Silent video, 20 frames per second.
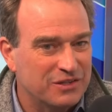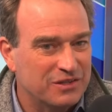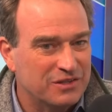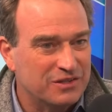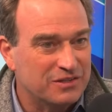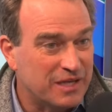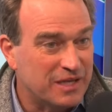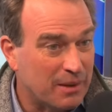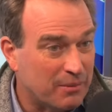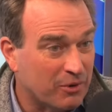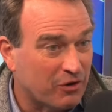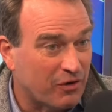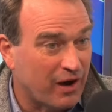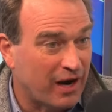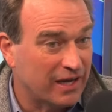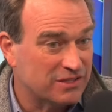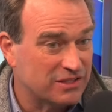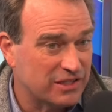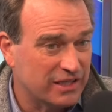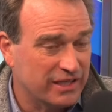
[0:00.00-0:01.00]

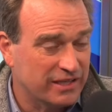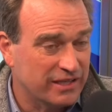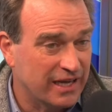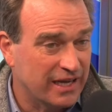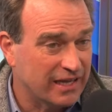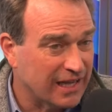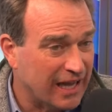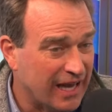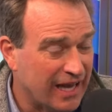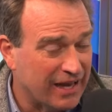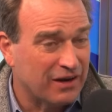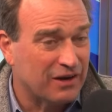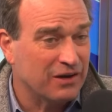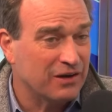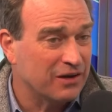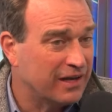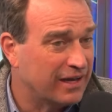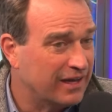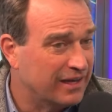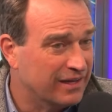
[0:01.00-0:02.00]
Democrats in
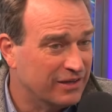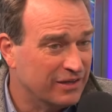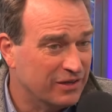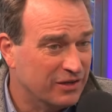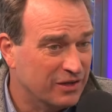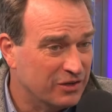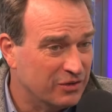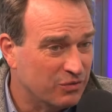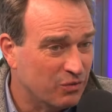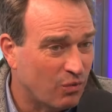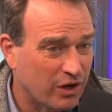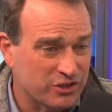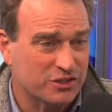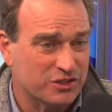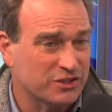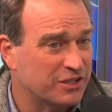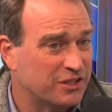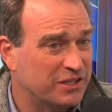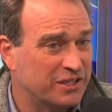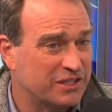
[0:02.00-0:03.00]
Atlanta, in
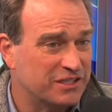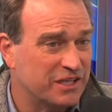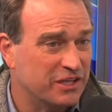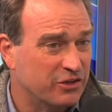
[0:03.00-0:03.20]
Washington, D.C., in